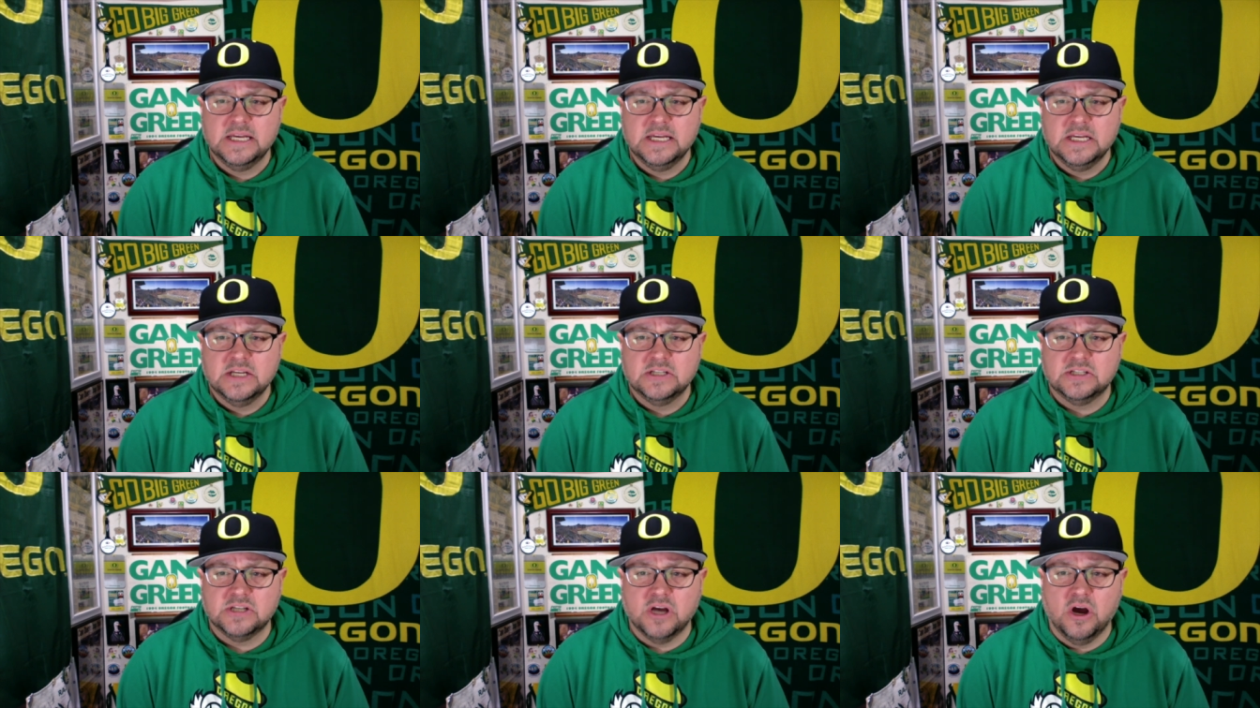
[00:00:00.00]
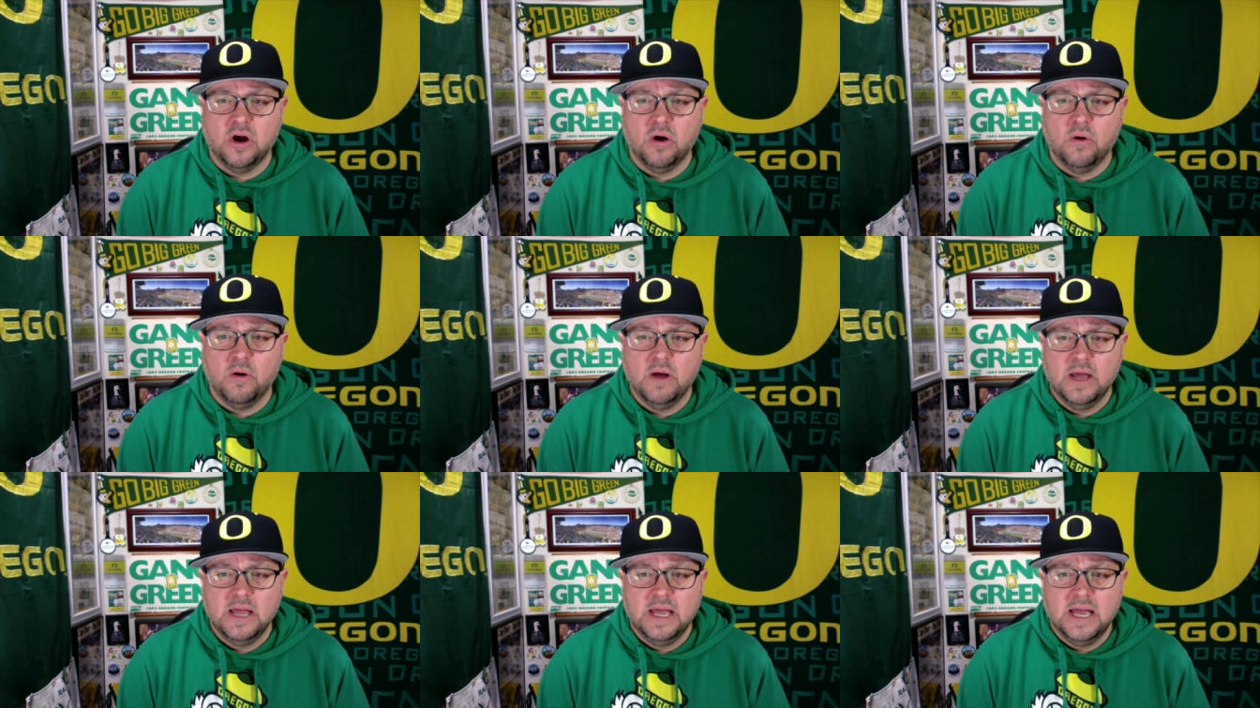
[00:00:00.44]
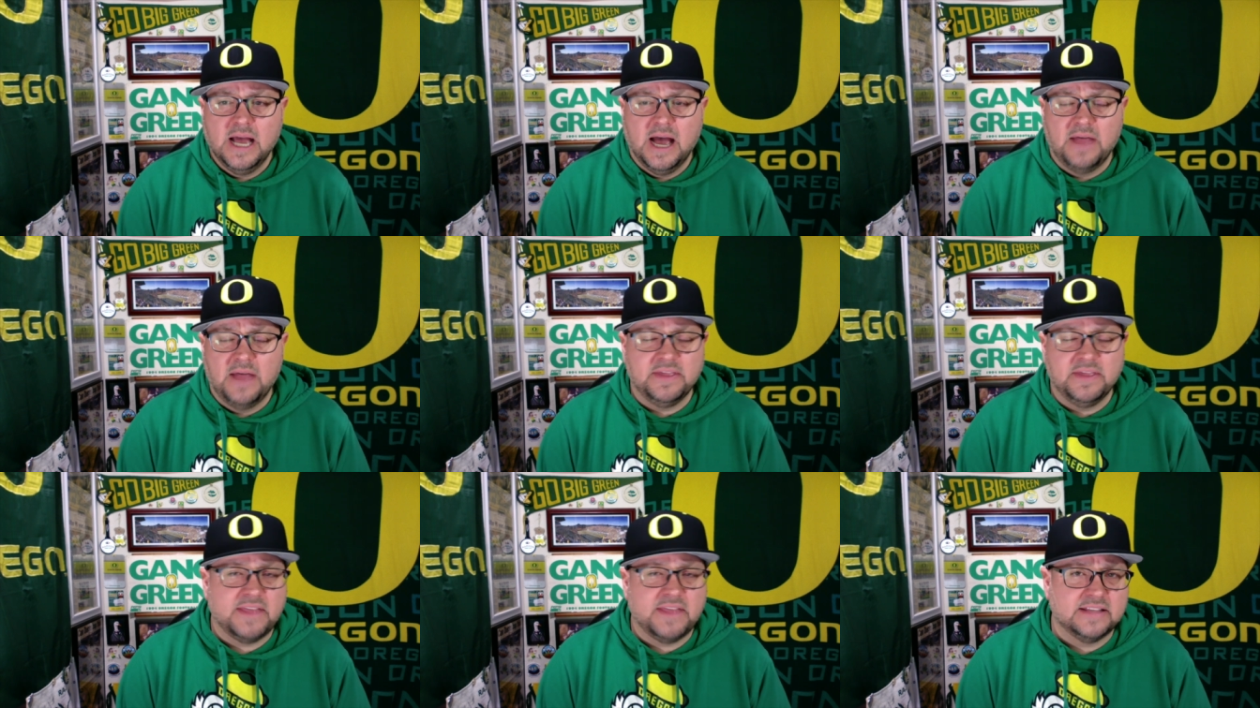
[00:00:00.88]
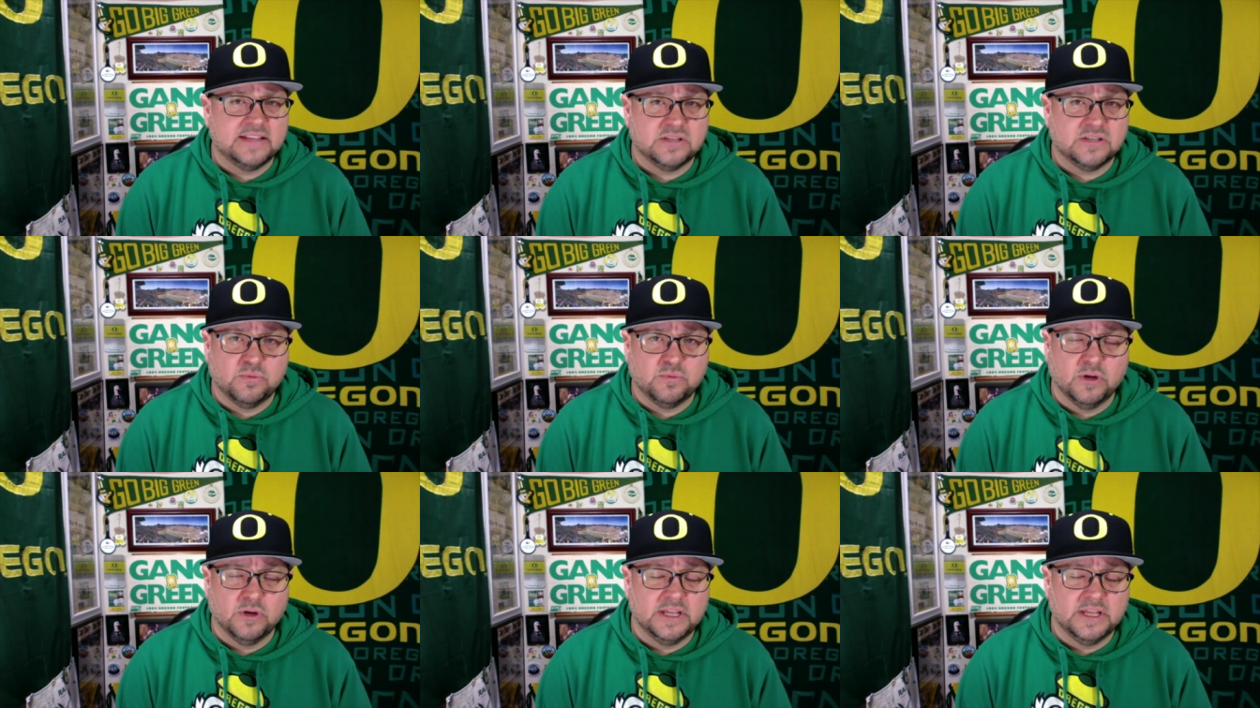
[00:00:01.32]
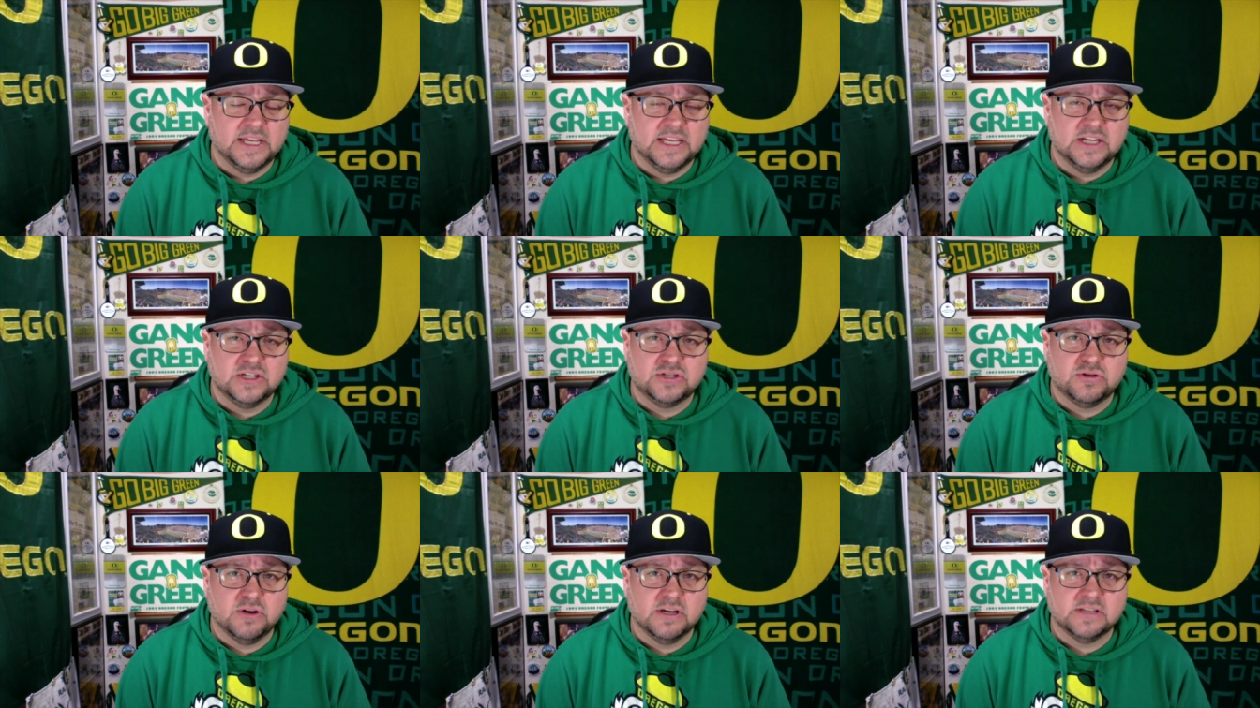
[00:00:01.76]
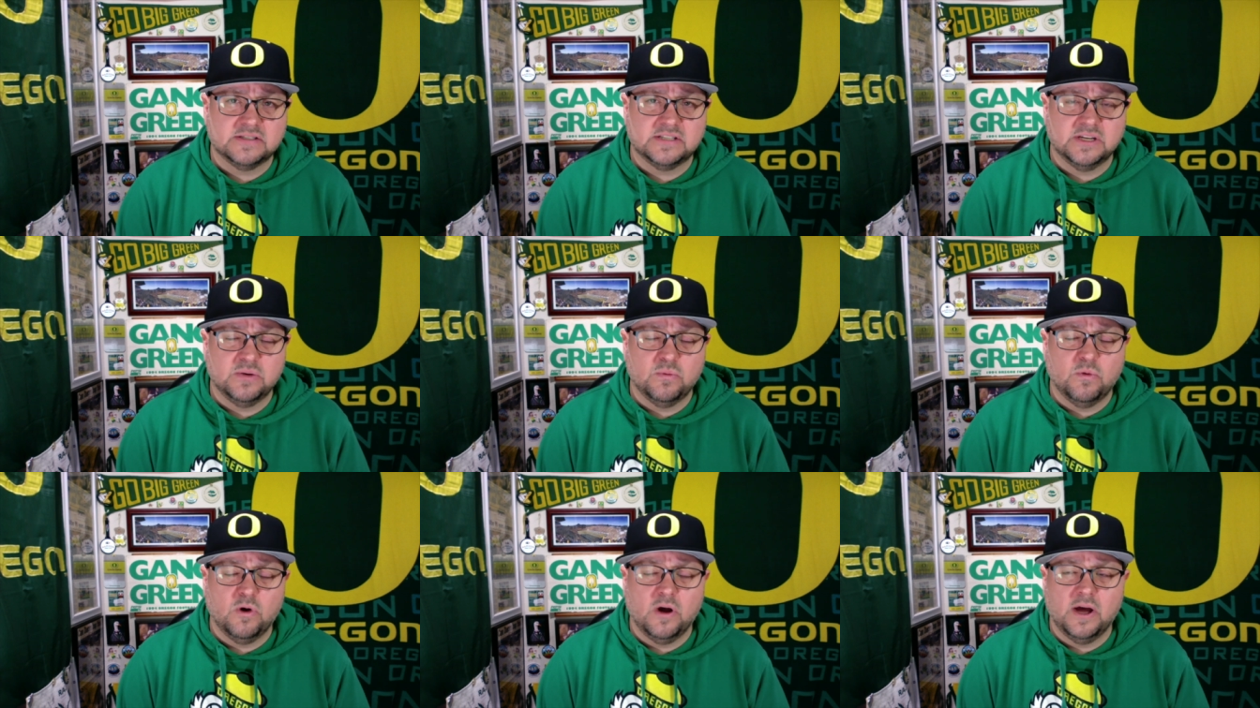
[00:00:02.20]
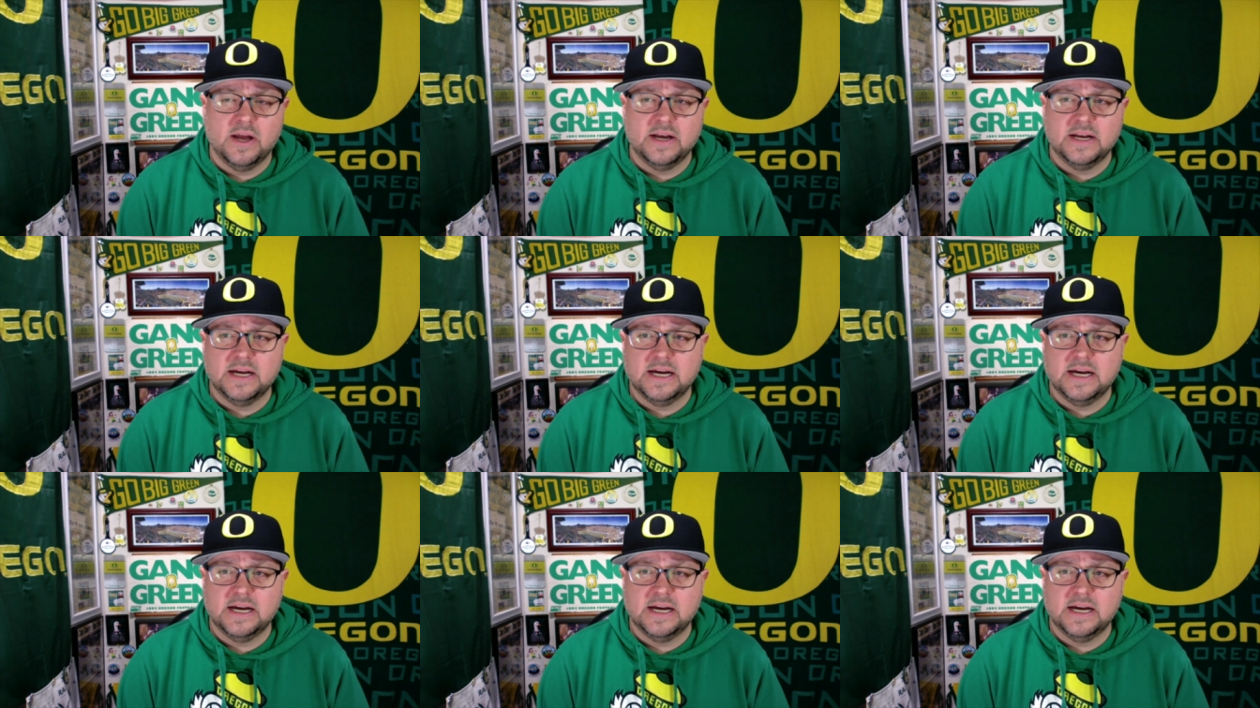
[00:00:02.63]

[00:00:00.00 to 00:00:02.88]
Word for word: So I think that's a really interesting one.